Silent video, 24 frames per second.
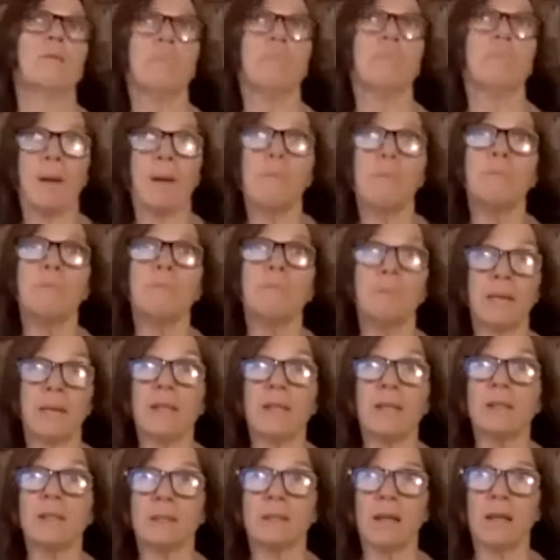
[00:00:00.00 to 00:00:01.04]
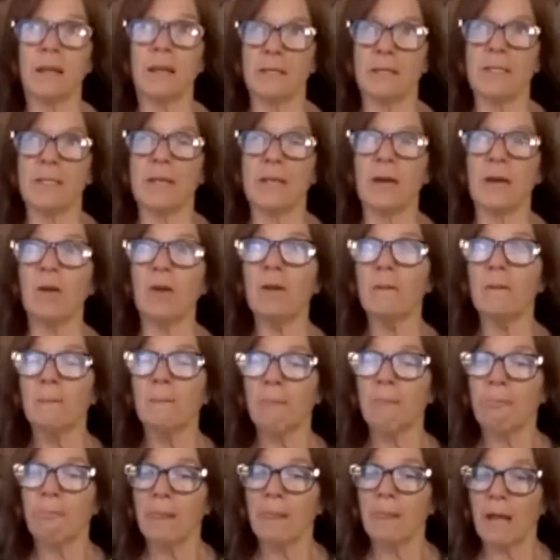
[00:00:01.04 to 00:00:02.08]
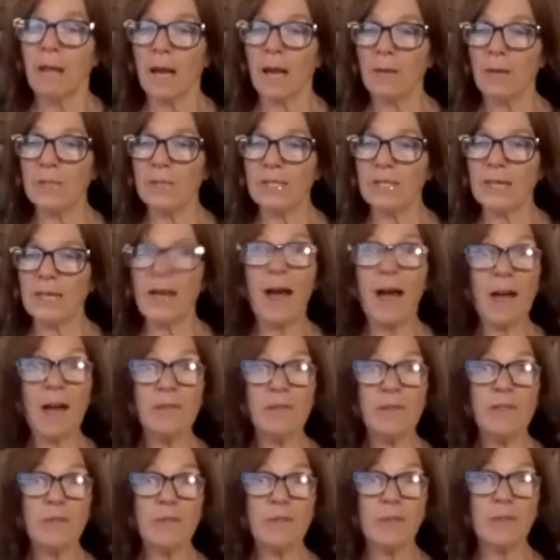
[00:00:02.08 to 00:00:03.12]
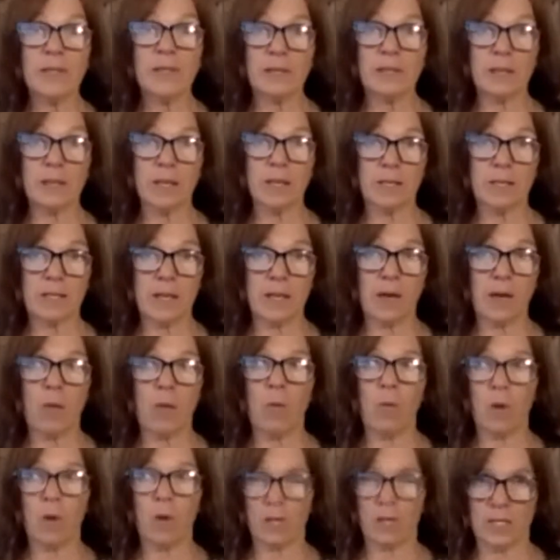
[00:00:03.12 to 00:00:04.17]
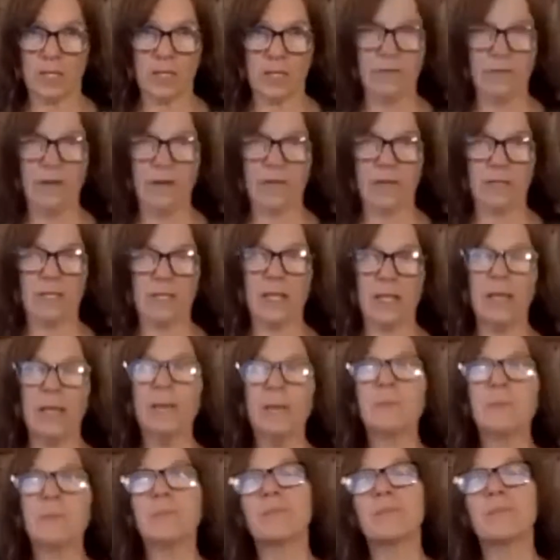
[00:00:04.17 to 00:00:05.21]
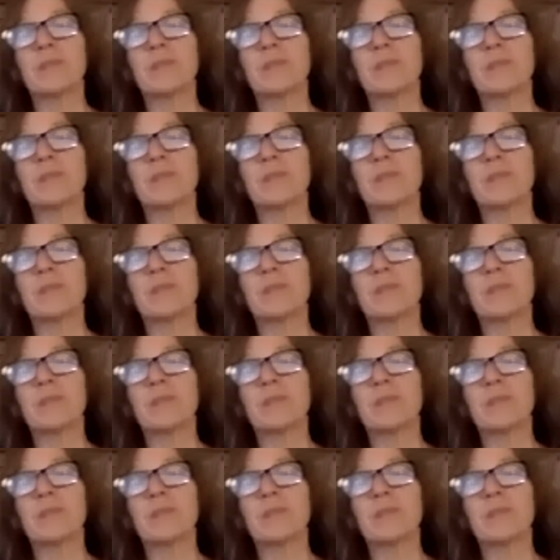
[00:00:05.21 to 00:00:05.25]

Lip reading: a big clientele. I would say half of my clientele wanted to vaccinate